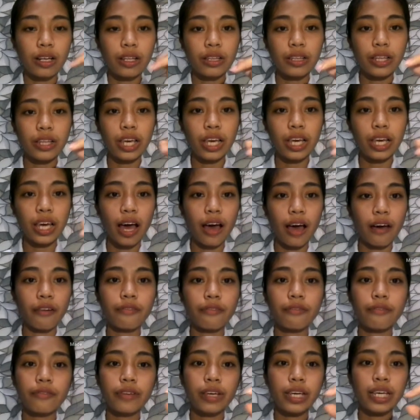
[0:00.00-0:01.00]
It
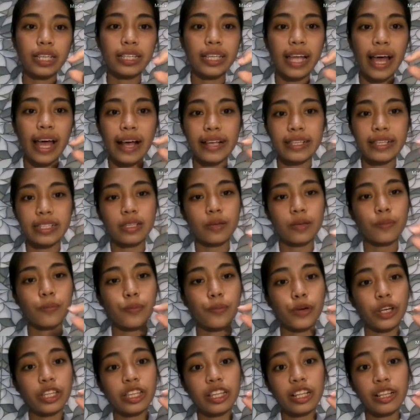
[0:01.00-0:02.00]
has
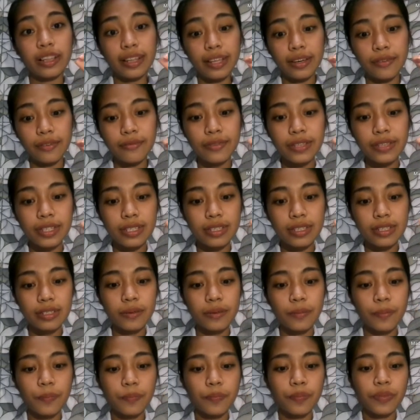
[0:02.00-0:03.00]
brittle leaves,
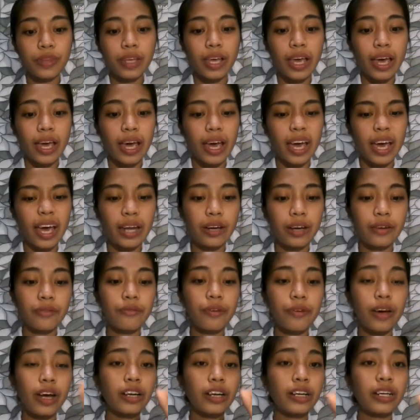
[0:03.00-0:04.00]

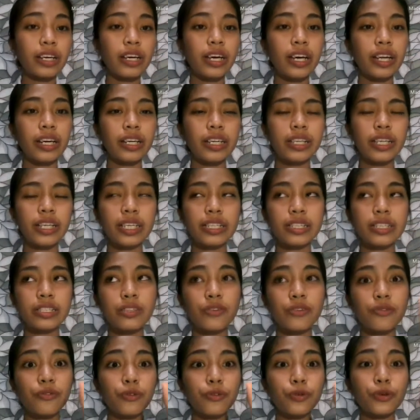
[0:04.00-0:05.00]
and
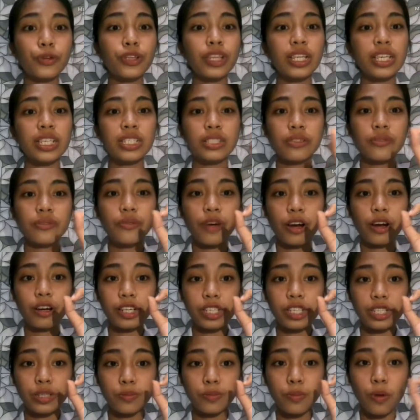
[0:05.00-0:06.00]
its fruit is
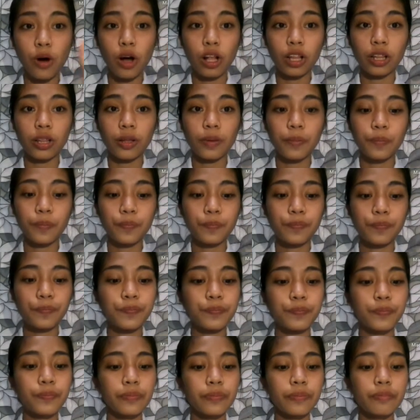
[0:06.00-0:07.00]
very small,
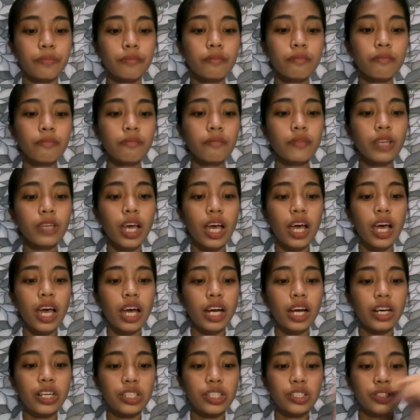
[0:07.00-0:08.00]

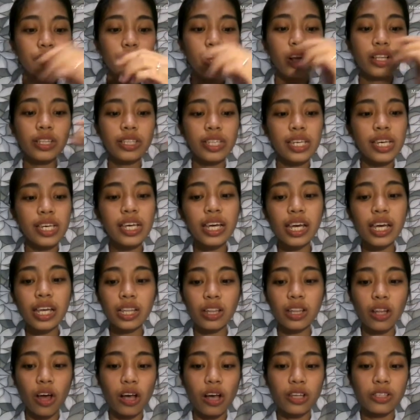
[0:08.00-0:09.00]
resulting
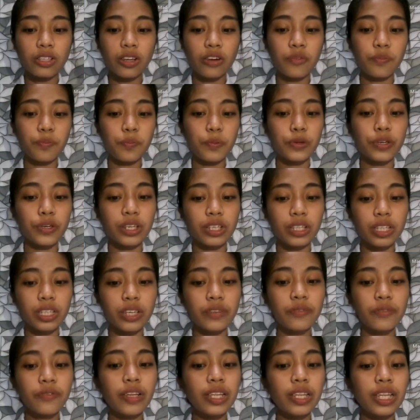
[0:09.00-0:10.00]
in loss of
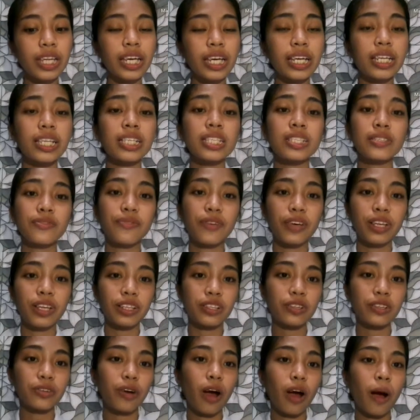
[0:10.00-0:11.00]
productivity in its
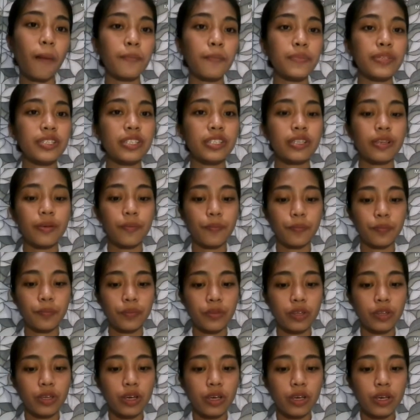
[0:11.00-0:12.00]
field crops.
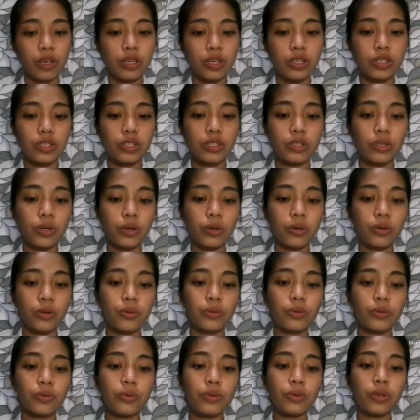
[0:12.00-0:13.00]

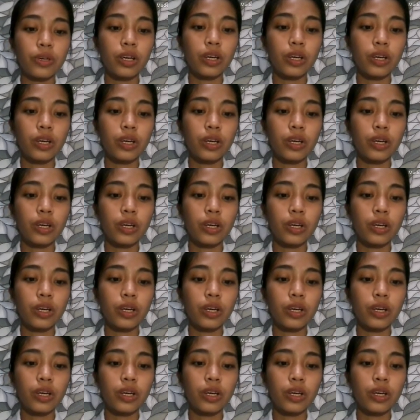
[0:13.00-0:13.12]
So